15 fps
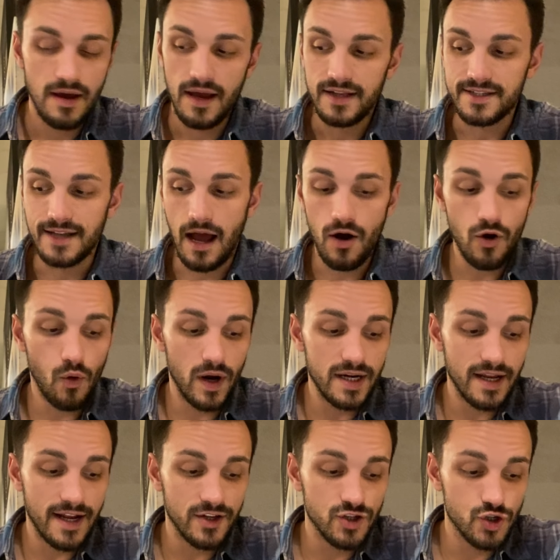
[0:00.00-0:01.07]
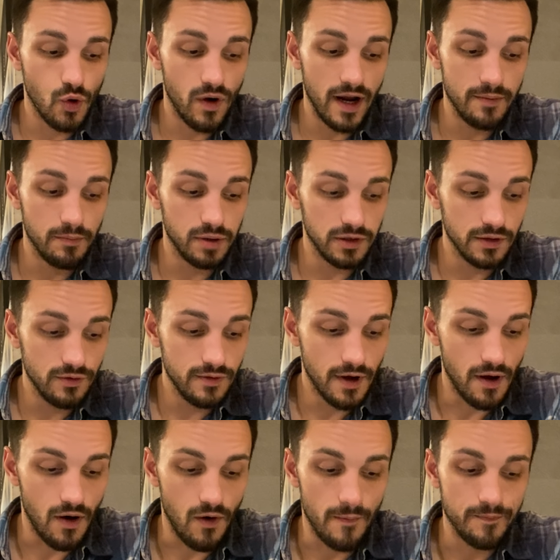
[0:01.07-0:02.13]
It's now going to conjoin
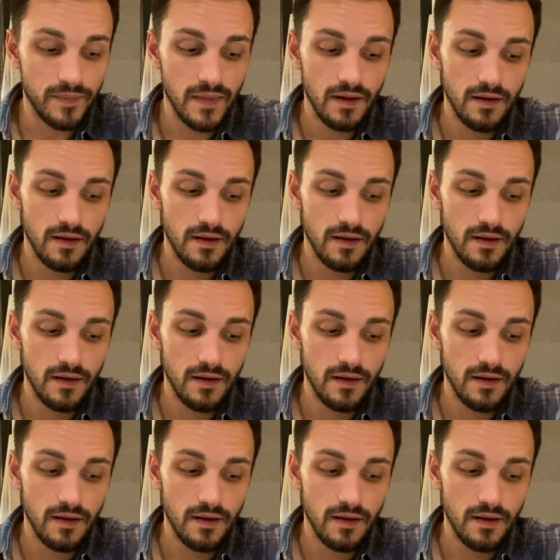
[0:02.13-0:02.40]
Pluto.